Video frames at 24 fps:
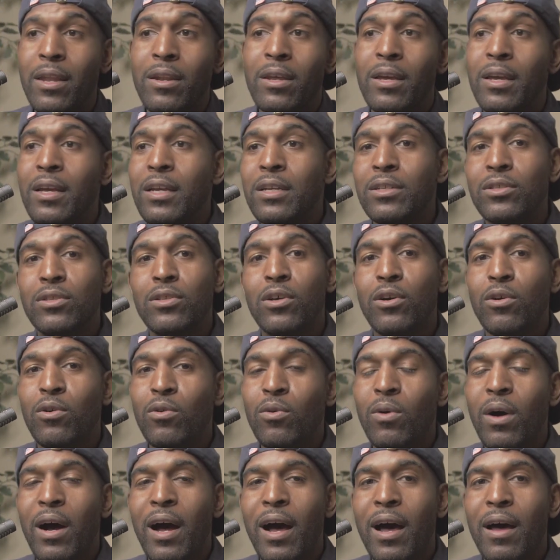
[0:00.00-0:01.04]
So
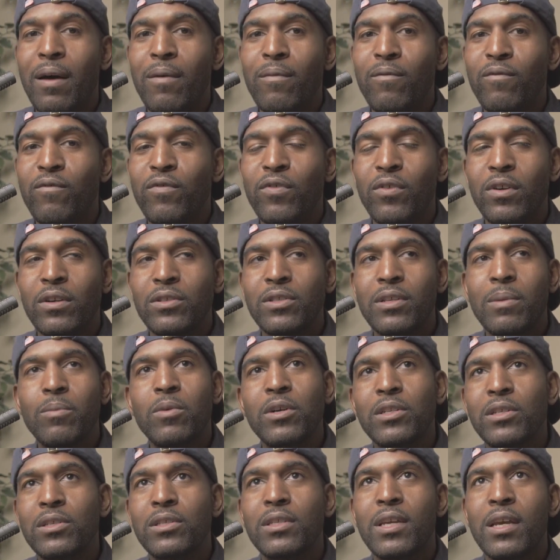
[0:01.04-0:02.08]
for someone to
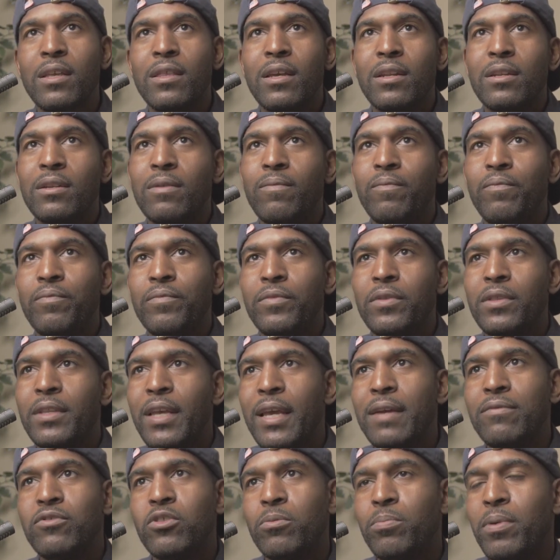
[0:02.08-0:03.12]
say that Dave
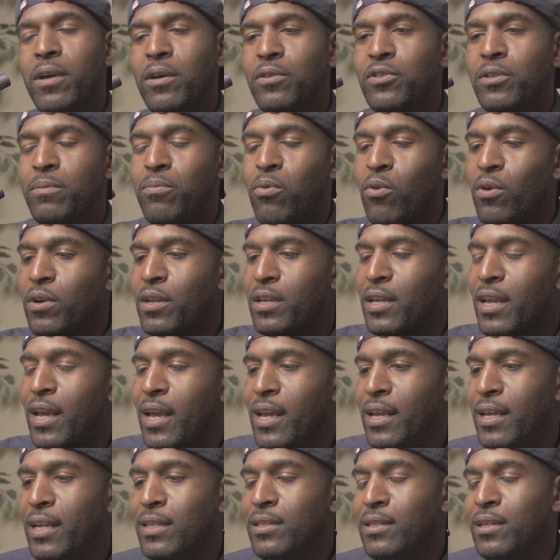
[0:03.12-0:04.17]
Chappelle supporting Yang
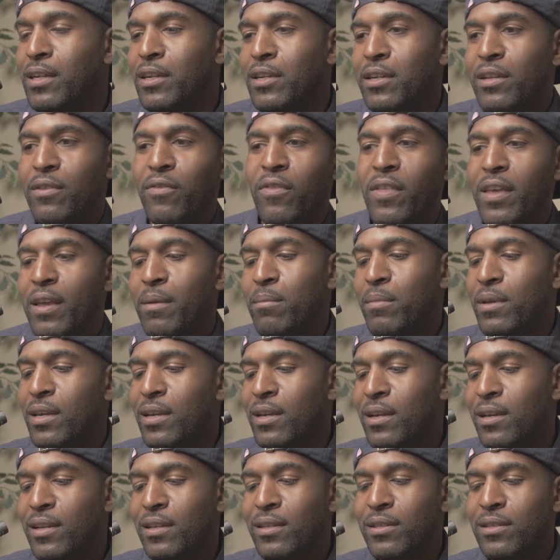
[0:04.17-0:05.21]
isn't a good thing
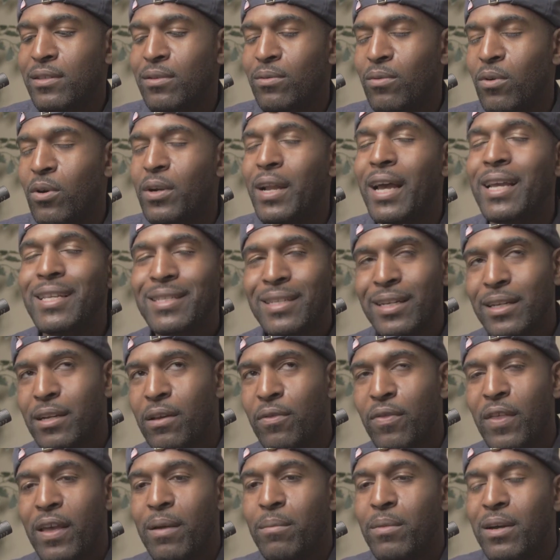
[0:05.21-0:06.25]
because, or not isn't a good
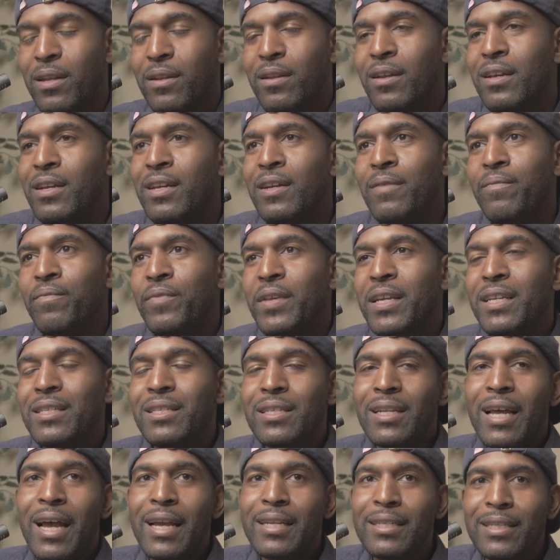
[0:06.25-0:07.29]
thing, but isn't
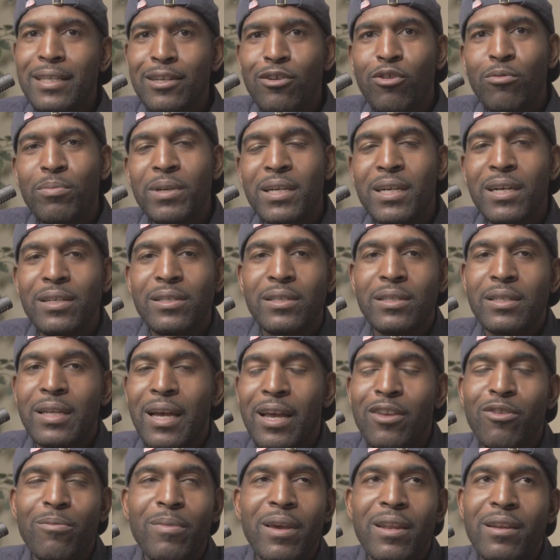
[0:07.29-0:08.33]
ideal because he's not
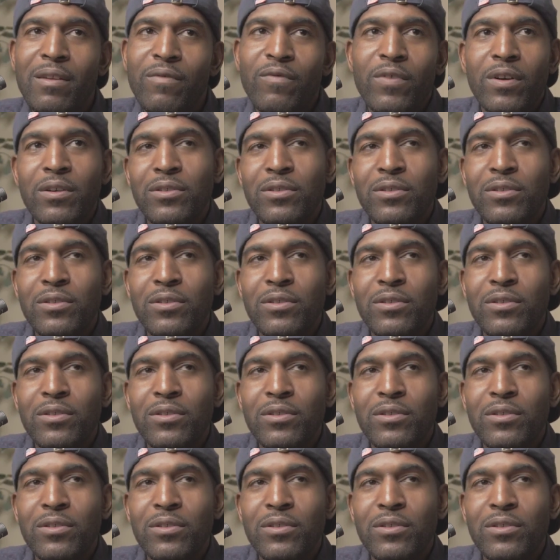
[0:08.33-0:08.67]
humanity first, it's just